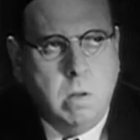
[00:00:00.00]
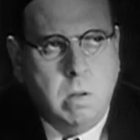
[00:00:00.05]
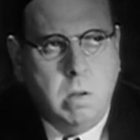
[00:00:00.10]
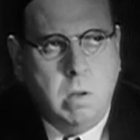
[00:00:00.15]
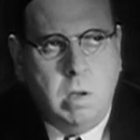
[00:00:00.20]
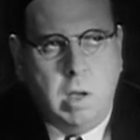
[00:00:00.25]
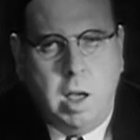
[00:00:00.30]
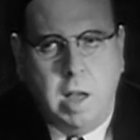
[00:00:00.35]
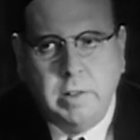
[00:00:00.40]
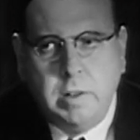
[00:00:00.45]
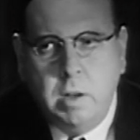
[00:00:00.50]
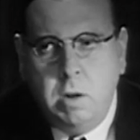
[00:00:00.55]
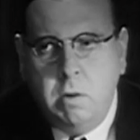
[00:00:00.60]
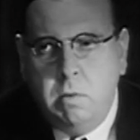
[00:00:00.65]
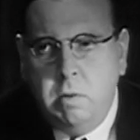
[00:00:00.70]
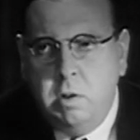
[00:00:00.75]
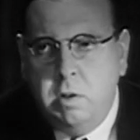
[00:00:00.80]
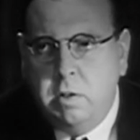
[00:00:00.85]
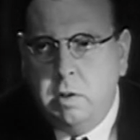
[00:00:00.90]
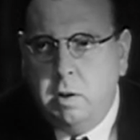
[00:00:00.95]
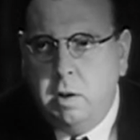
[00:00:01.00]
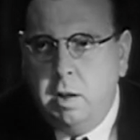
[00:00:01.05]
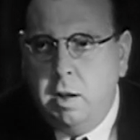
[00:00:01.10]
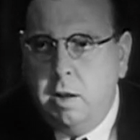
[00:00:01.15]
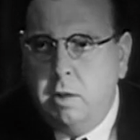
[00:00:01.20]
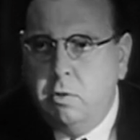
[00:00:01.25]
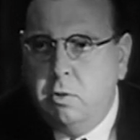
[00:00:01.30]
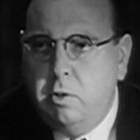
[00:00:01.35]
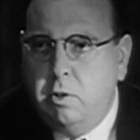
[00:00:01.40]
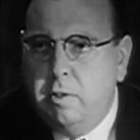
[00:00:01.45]
He has only to
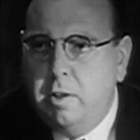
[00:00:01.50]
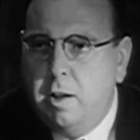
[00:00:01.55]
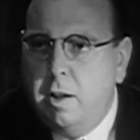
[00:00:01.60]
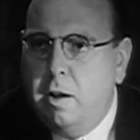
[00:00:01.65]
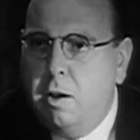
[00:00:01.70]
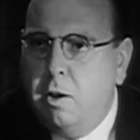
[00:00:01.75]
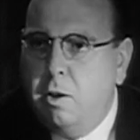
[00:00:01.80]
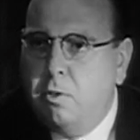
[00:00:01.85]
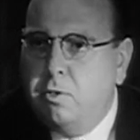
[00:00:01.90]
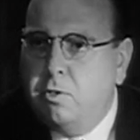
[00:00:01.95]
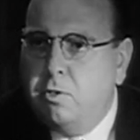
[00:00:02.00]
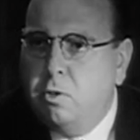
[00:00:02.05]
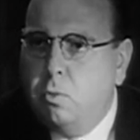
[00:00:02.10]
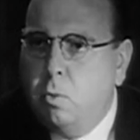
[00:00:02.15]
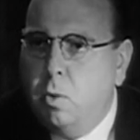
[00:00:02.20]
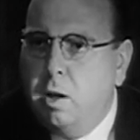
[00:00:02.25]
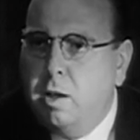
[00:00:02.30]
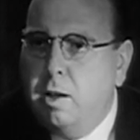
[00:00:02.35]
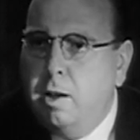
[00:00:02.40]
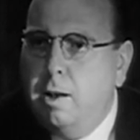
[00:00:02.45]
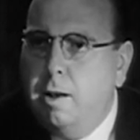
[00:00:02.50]
land on his arse the way he